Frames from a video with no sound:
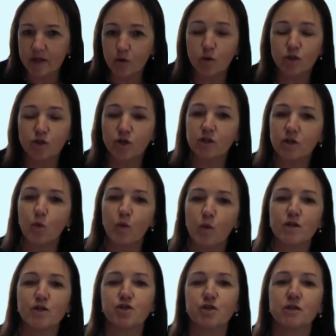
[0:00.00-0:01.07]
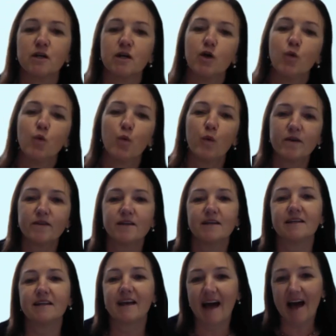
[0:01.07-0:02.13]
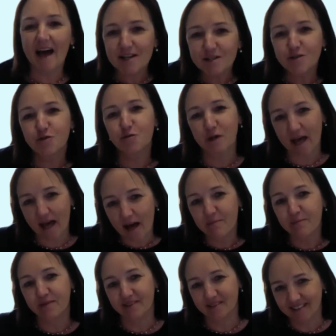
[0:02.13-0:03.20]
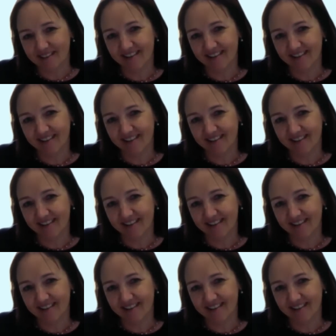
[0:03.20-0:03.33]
We don't question whether it has to happen.